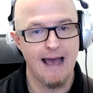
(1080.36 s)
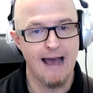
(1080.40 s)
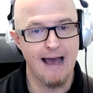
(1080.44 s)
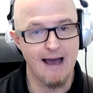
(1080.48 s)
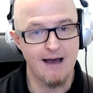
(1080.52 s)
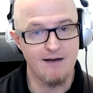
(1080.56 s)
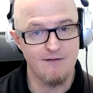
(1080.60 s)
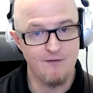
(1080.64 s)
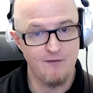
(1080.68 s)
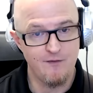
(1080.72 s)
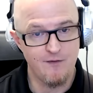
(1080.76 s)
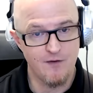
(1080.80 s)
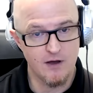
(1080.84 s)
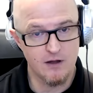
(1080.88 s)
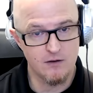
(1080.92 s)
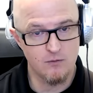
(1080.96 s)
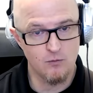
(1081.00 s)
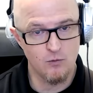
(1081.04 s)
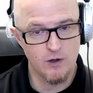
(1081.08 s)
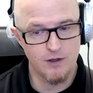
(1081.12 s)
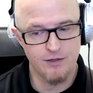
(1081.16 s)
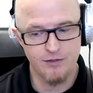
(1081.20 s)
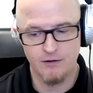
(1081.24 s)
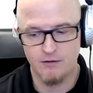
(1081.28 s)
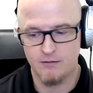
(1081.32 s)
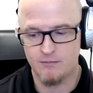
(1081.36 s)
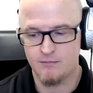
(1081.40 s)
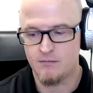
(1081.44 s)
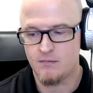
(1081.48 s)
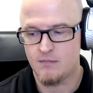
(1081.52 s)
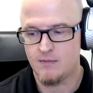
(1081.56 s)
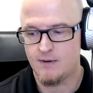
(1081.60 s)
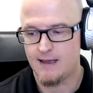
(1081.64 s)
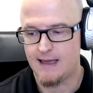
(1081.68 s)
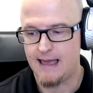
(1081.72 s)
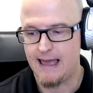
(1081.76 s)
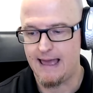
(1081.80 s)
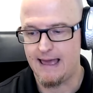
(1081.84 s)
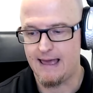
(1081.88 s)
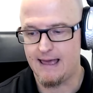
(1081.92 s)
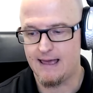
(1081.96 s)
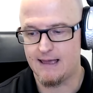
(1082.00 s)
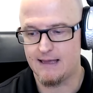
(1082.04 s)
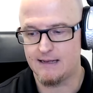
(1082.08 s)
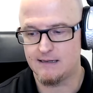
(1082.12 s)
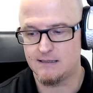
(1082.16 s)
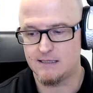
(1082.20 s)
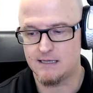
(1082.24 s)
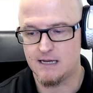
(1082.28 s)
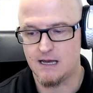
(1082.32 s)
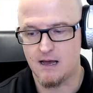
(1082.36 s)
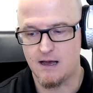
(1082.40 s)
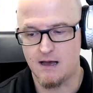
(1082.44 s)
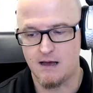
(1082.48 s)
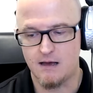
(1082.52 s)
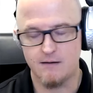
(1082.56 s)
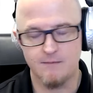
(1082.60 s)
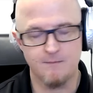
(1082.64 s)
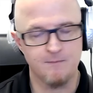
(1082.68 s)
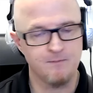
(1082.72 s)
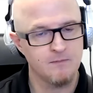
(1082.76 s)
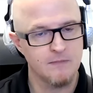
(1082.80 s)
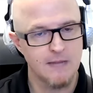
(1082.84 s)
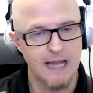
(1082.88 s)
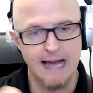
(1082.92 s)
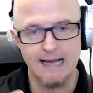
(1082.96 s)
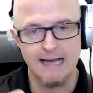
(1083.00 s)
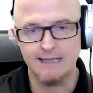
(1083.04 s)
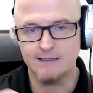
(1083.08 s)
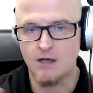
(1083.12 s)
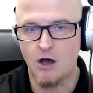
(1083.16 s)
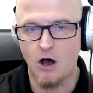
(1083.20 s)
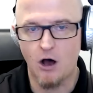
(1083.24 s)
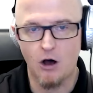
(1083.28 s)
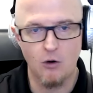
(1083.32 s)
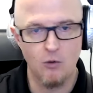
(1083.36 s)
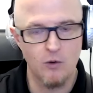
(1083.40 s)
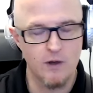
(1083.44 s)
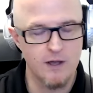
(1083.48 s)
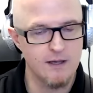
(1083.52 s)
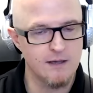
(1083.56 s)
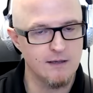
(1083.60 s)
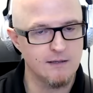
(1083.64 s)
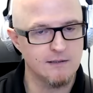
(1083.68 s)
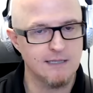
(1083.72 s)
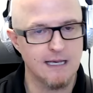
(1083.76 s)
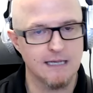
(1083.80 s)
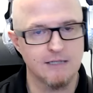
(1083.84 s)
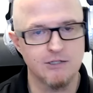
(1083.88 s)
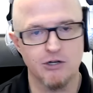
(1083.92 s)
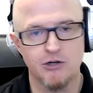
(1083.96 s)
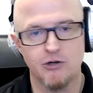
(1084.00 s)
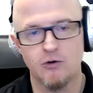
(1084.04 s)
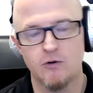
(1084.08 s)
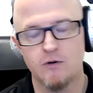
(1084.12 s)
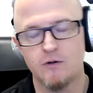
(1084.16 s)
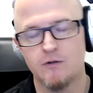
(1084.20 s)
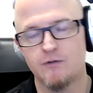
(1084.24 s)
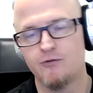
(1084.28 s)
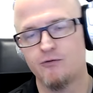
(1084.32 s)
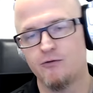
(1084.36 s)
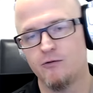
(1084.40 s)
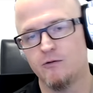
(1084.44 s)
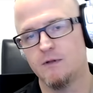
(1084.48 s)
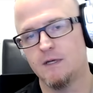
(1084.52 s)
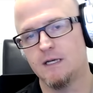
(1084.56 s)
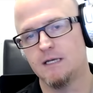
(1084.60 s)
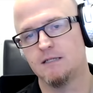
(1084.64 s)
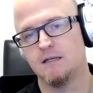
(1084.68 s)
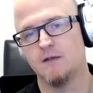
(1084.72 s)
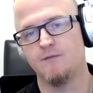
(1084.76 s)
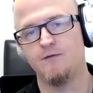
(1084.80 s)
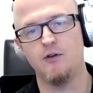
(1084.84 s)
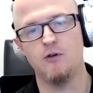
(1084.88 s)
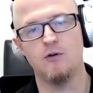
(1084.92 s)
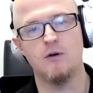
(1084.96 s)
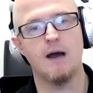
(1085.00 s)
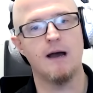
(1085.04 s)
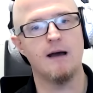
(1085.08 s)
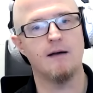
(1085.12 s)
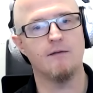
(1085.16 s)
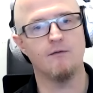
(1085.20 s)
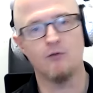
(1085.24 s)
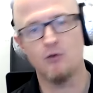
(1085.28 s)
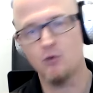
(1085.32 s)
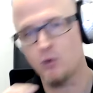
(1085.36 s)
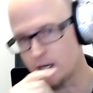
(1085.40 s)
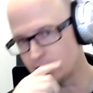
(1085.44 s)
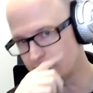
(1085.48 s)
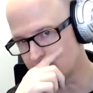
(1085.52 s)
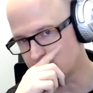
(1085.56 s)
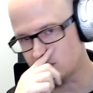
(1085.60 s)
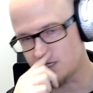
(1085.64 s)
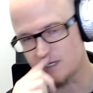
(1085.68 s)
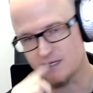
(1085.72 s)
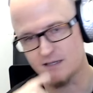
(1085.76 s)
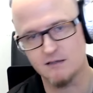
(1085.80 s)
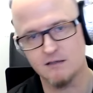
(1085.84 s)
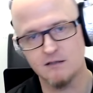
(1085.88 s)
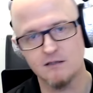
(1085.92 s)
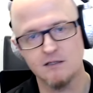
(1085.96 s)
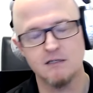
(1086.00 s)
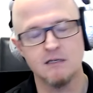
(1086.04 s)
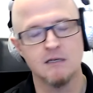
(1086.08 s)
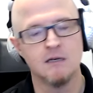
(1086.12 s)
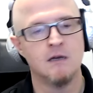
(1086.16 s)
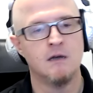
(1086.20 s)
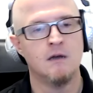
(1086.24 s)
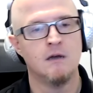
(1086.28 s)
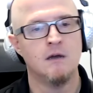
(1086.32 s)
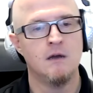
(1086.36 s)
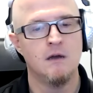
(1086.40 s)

have fun with them, and as always, as you're going through these, if you have questions,